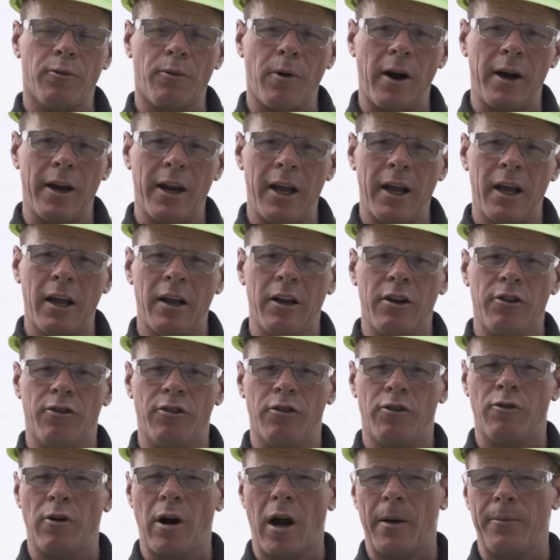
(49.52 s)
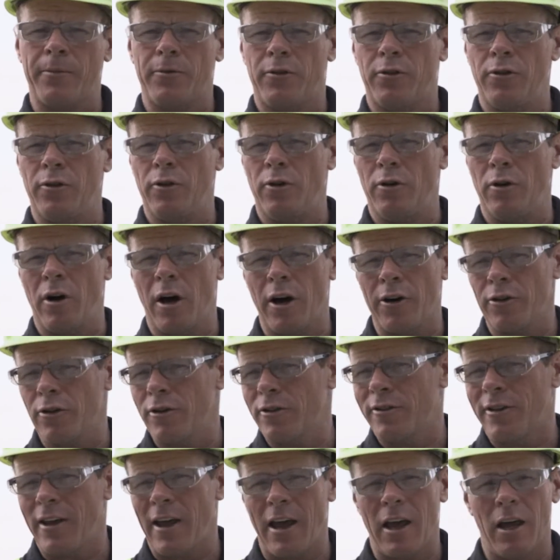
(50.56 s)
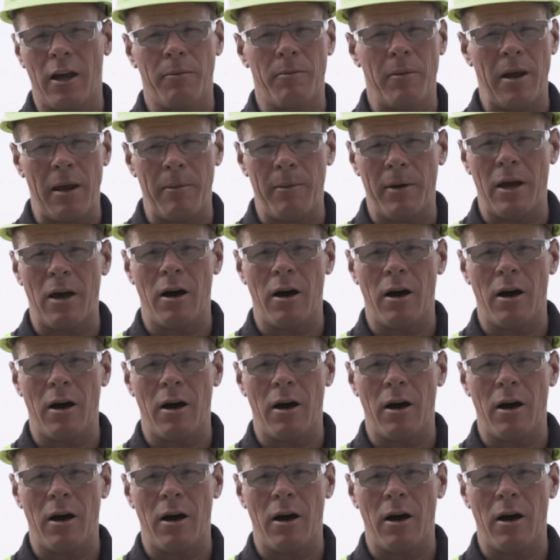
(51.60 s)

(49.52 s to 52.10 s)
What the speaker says: running, it should drop to 110, maybe